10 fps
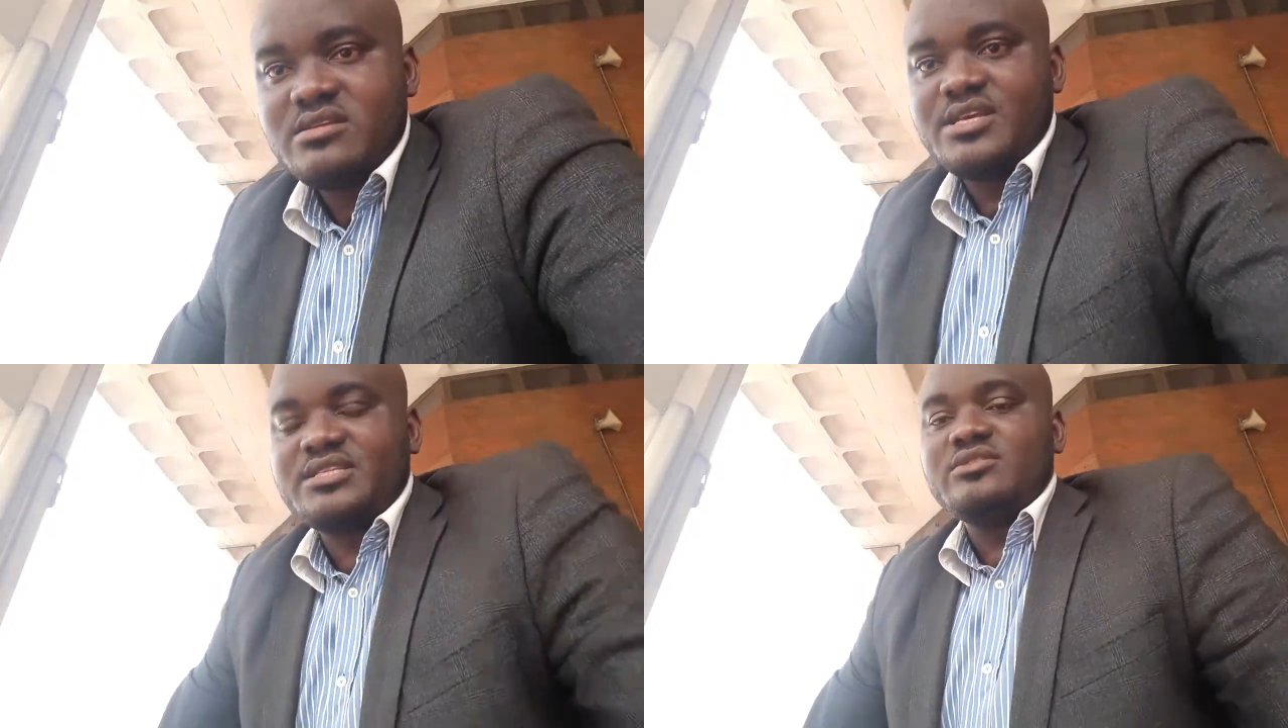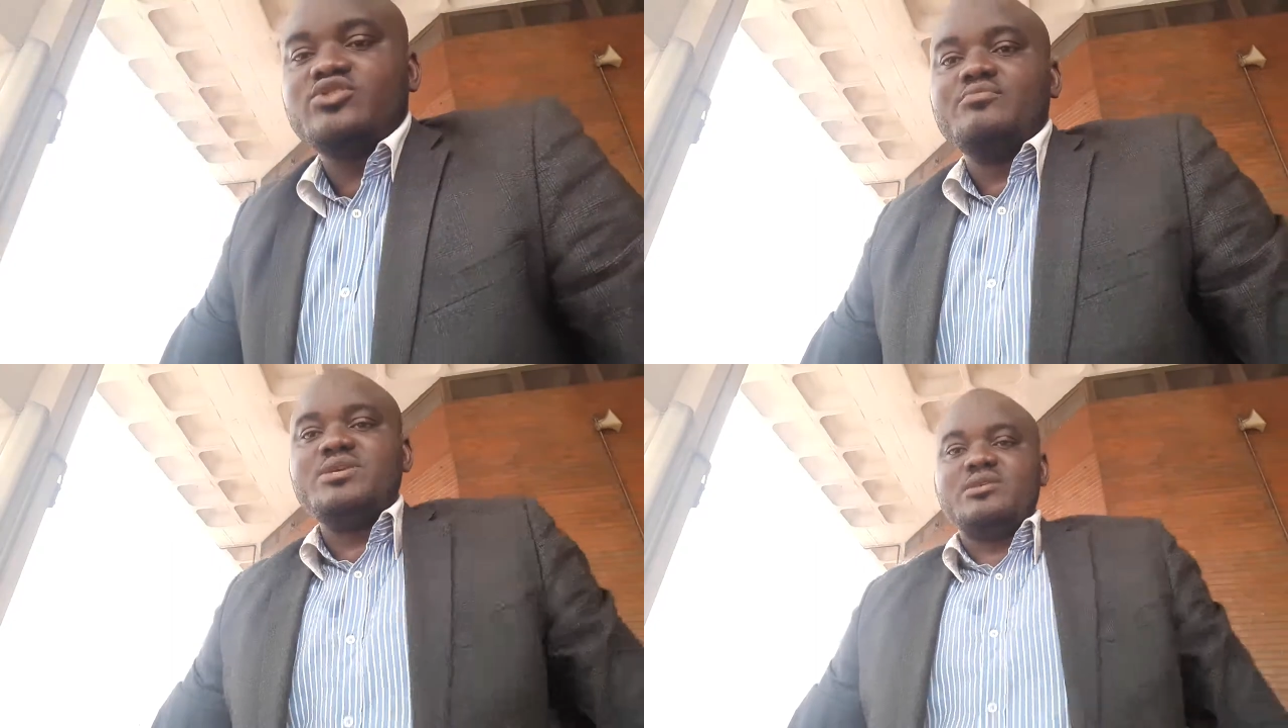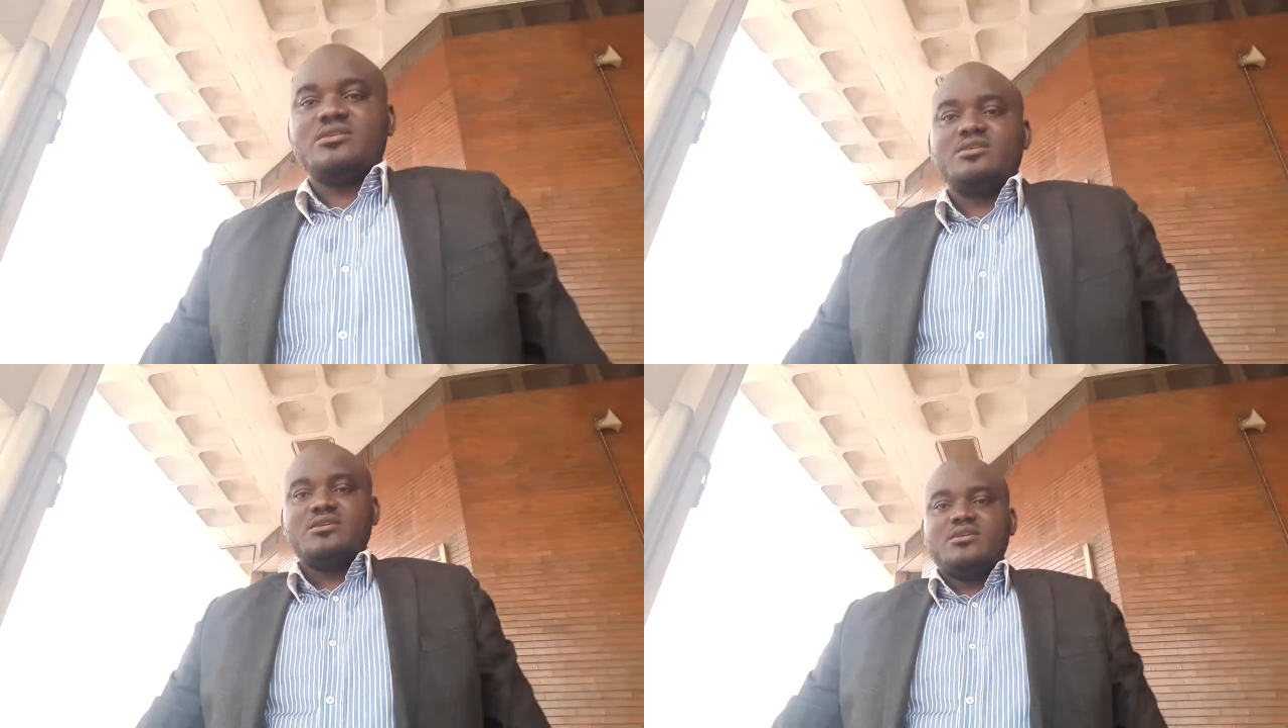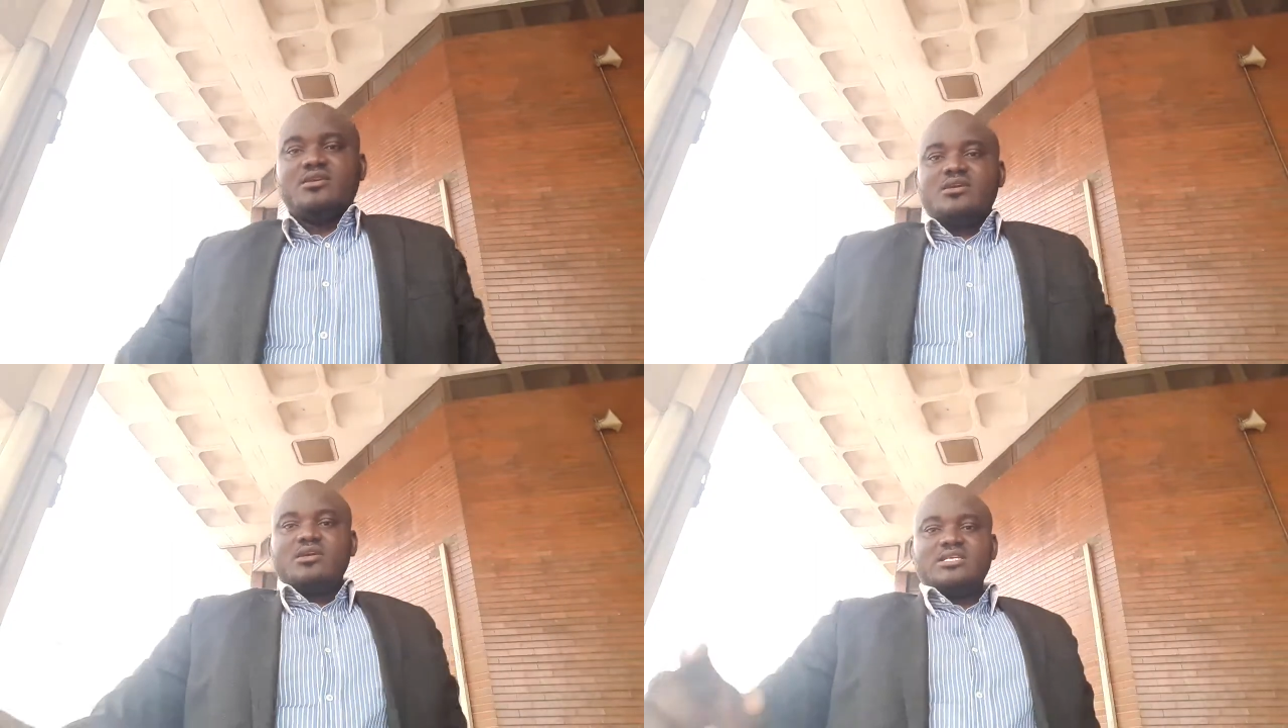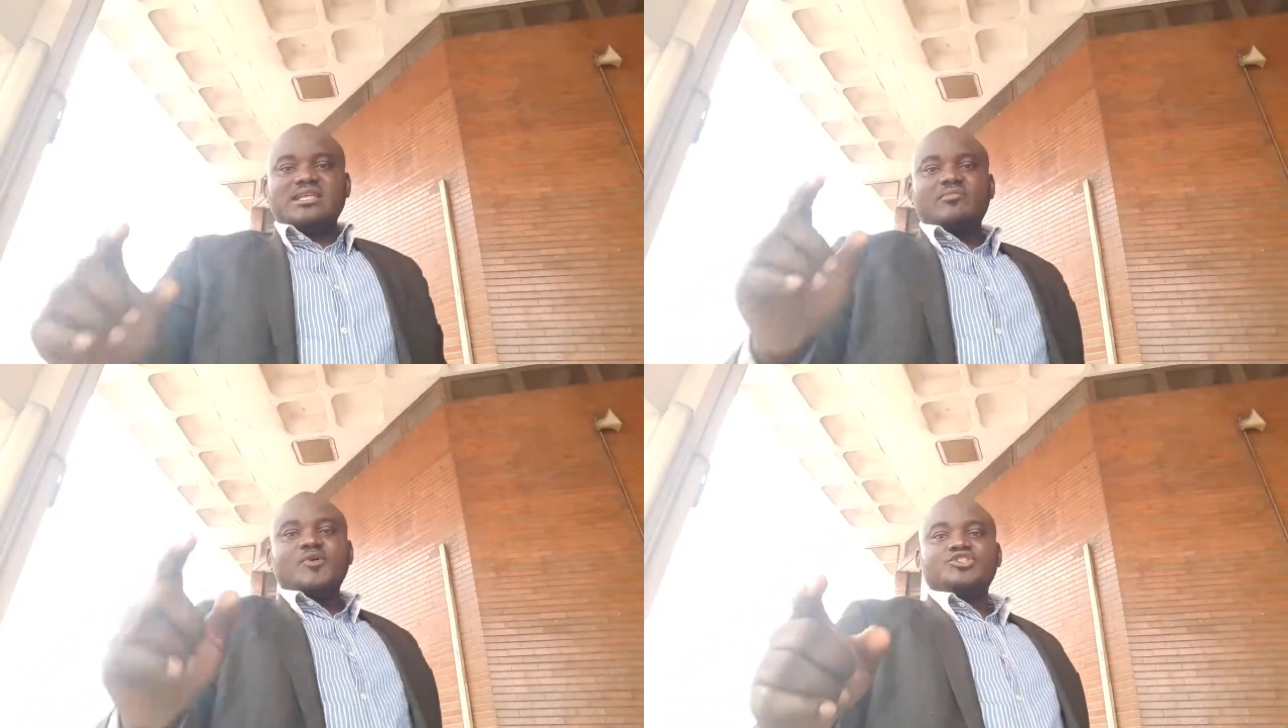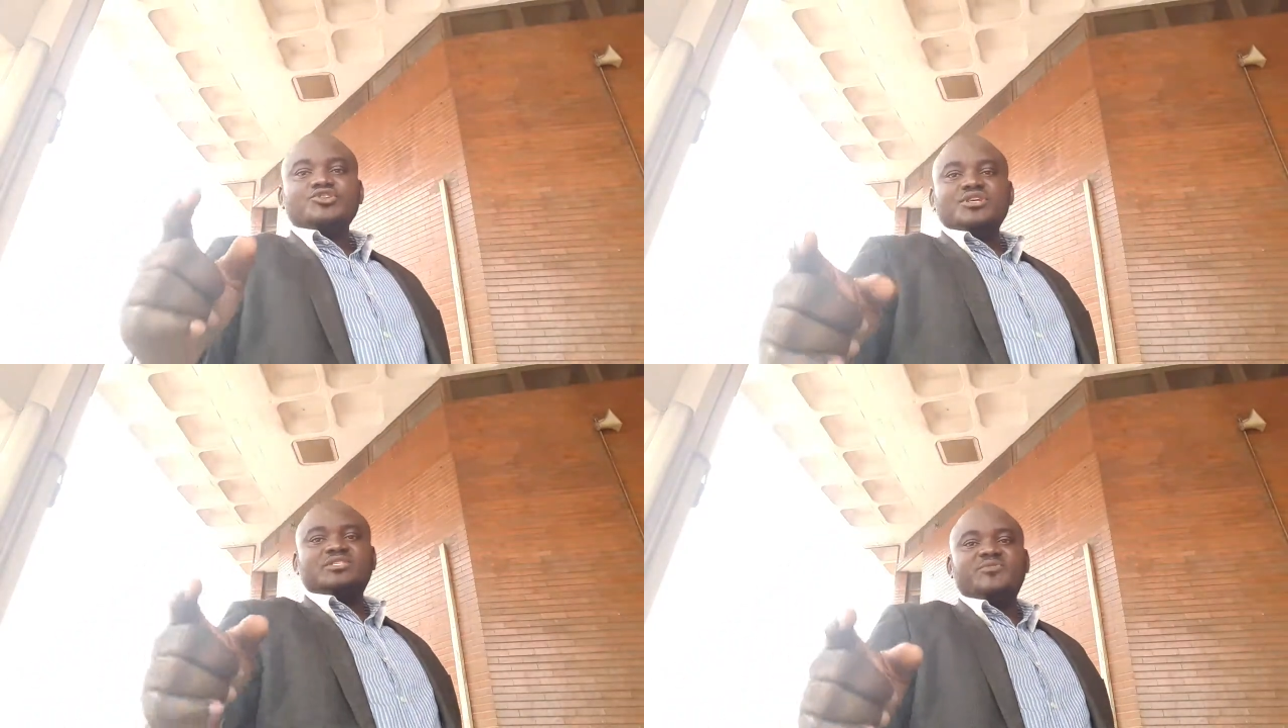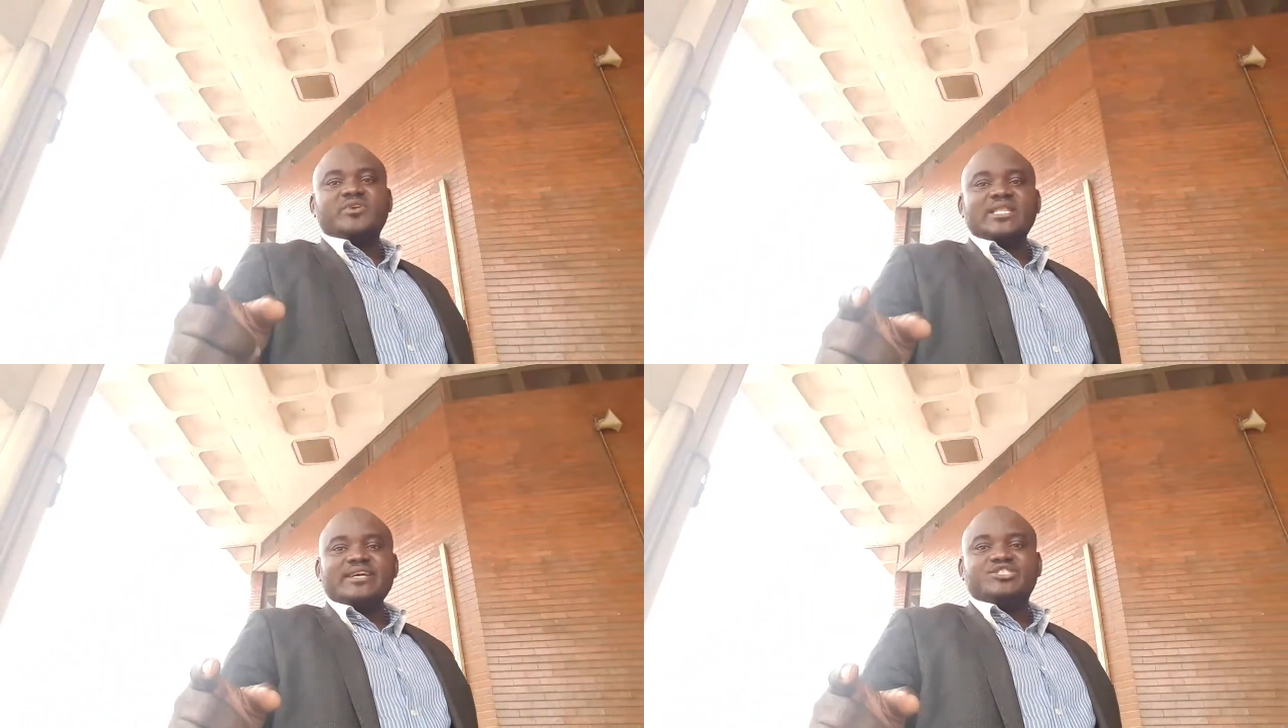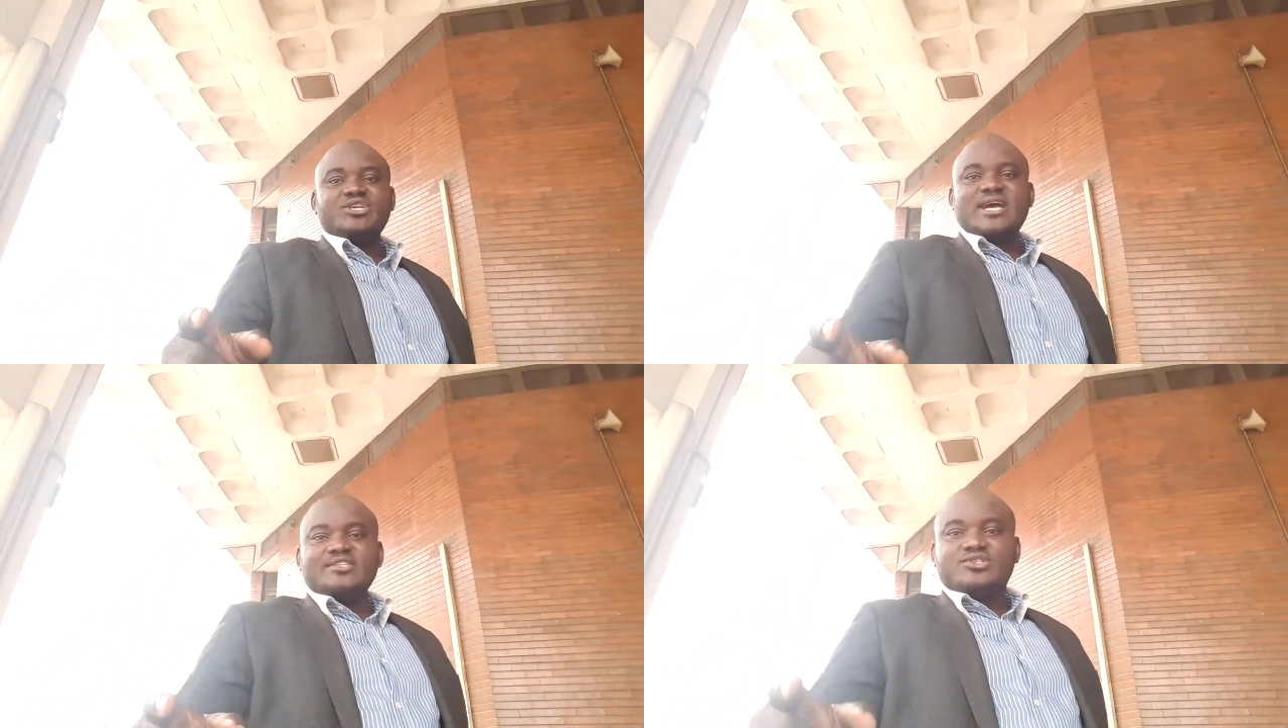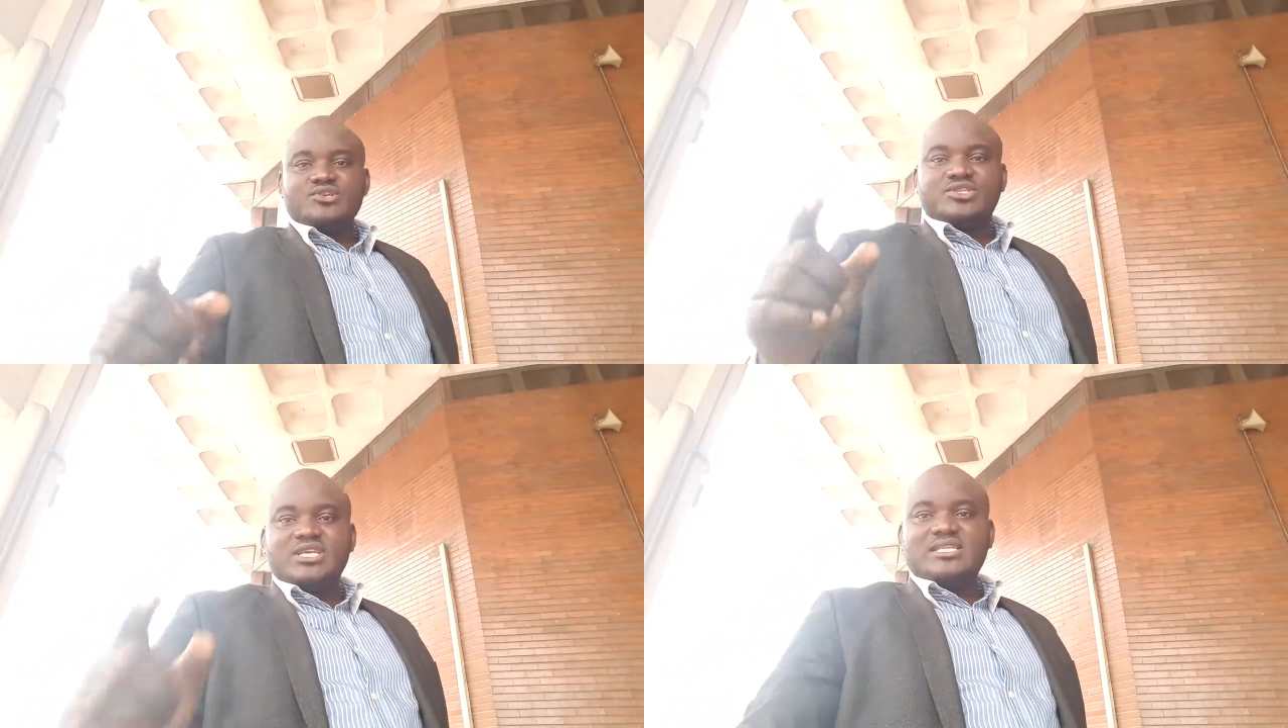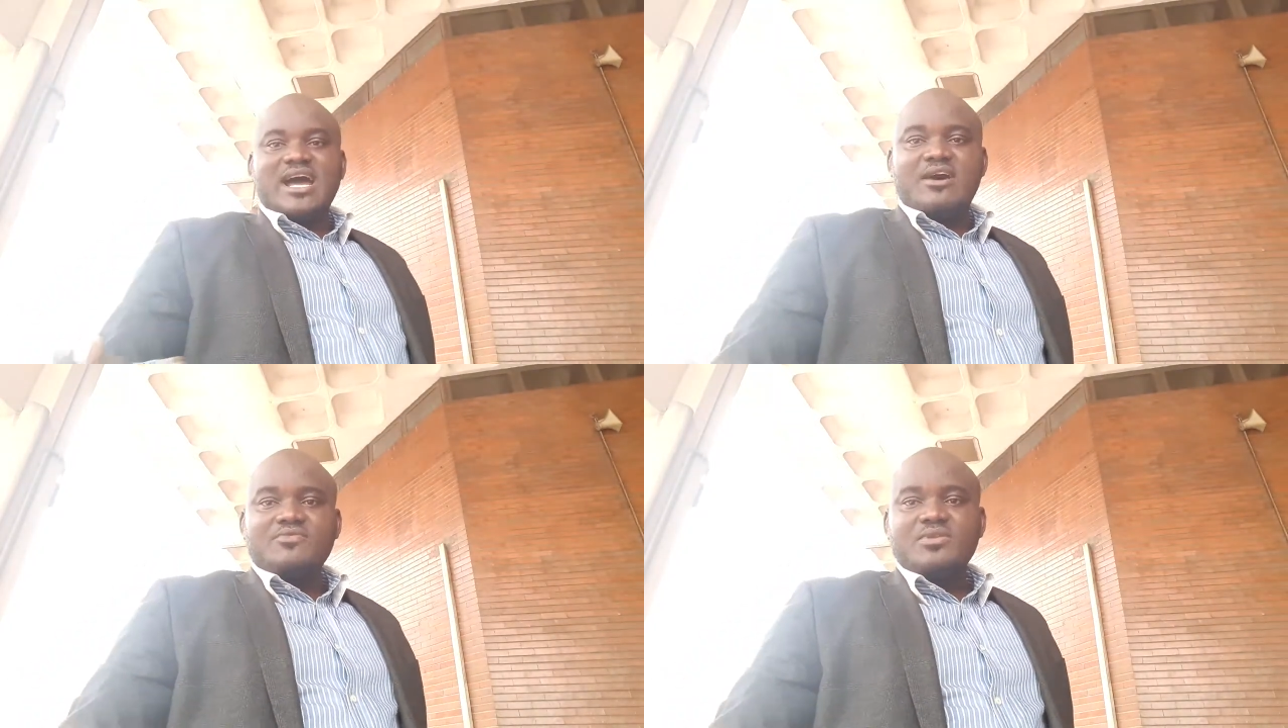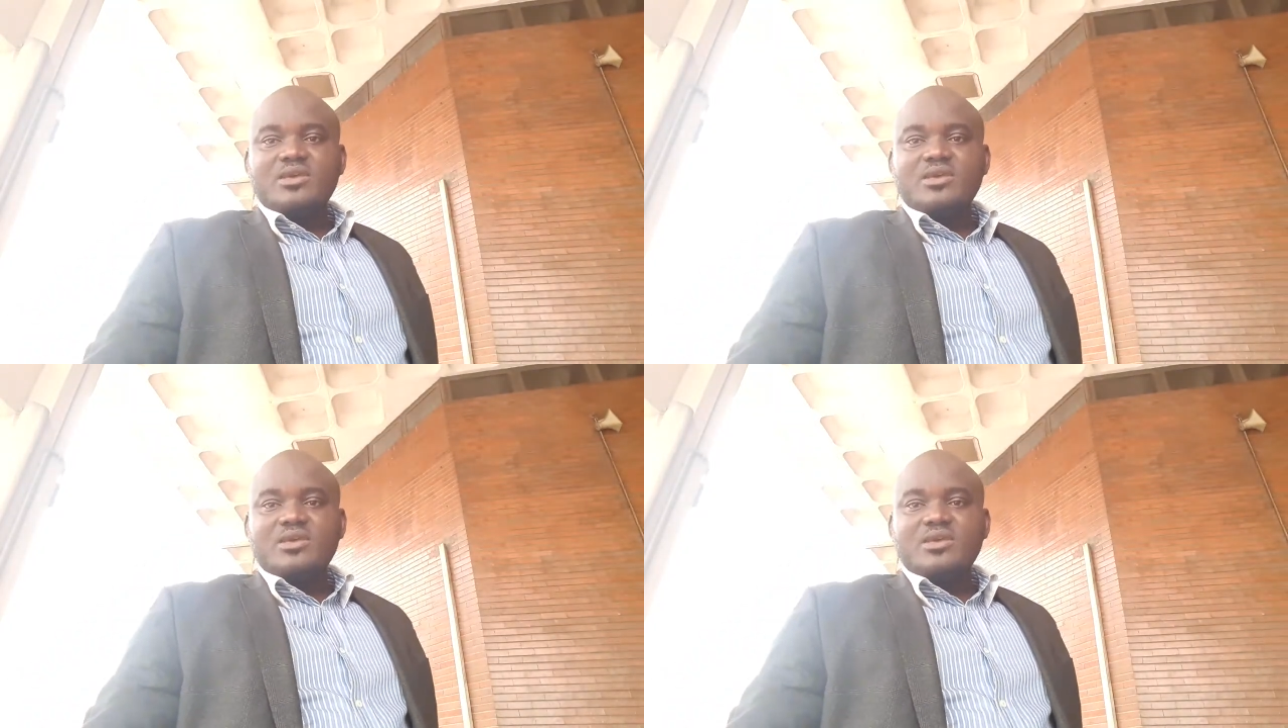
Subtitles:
Listen to me. There's an opportunity for Nigerians to sit down